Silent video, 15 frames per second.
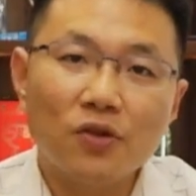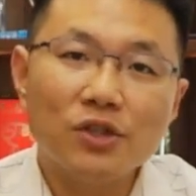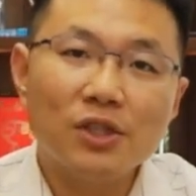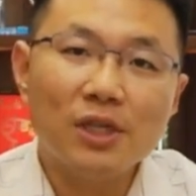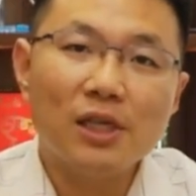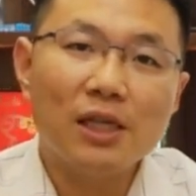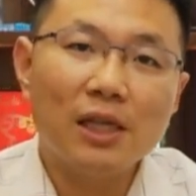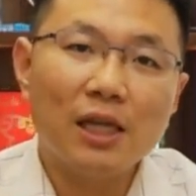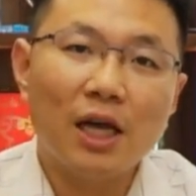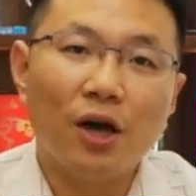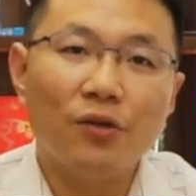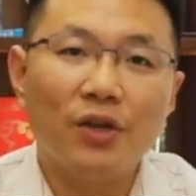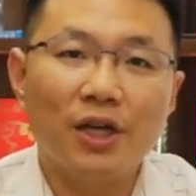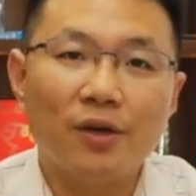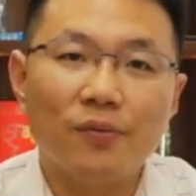Firstly,
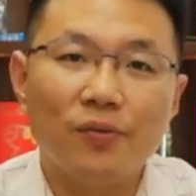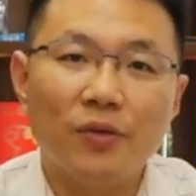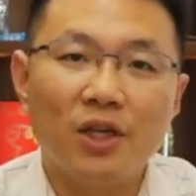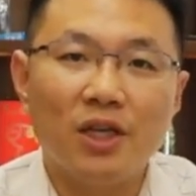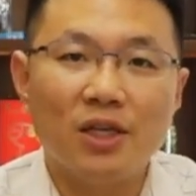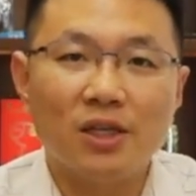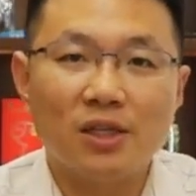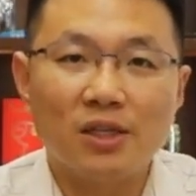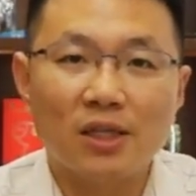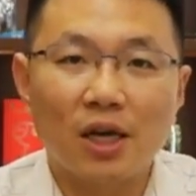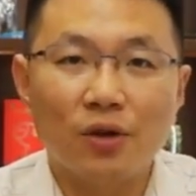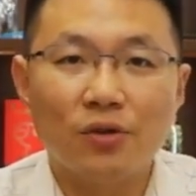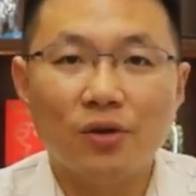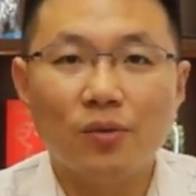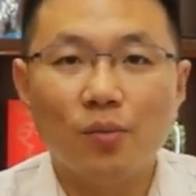Liaoning, the
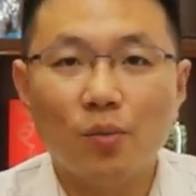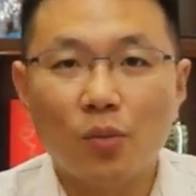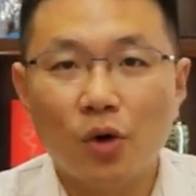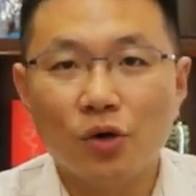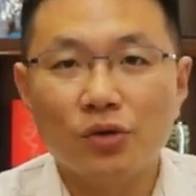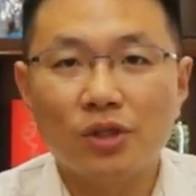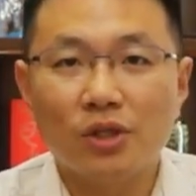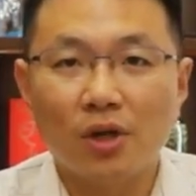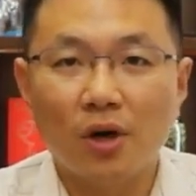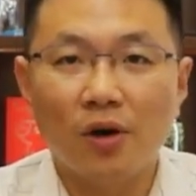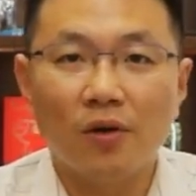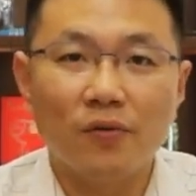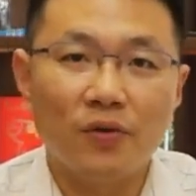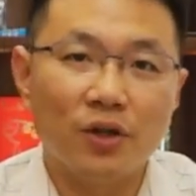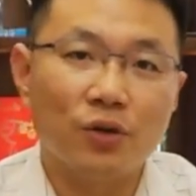southernmost
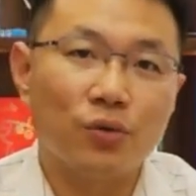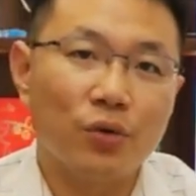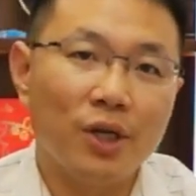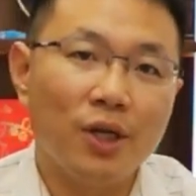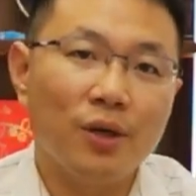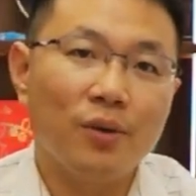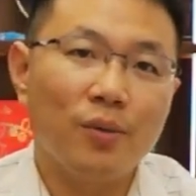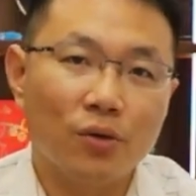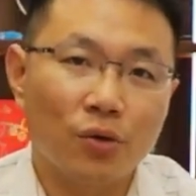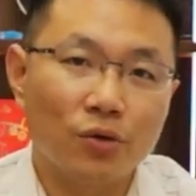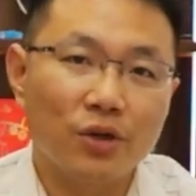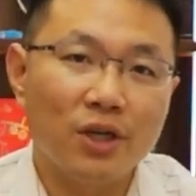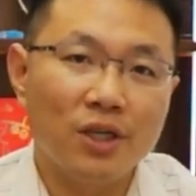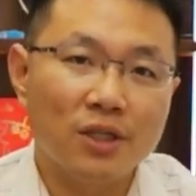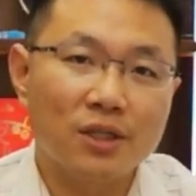of the three
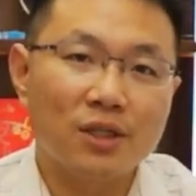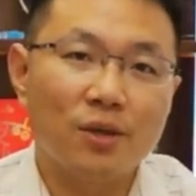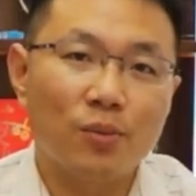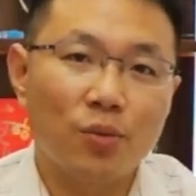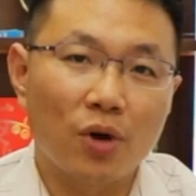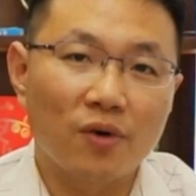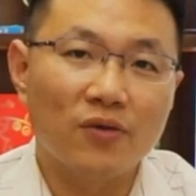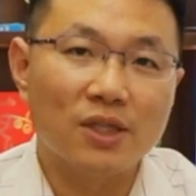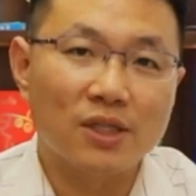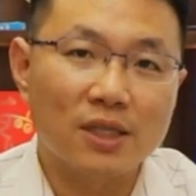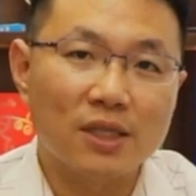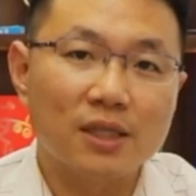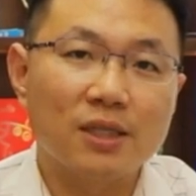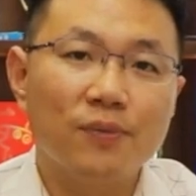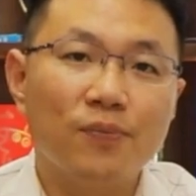northeast
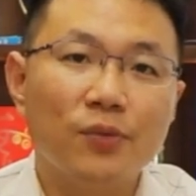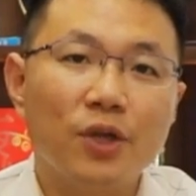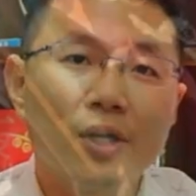provinces,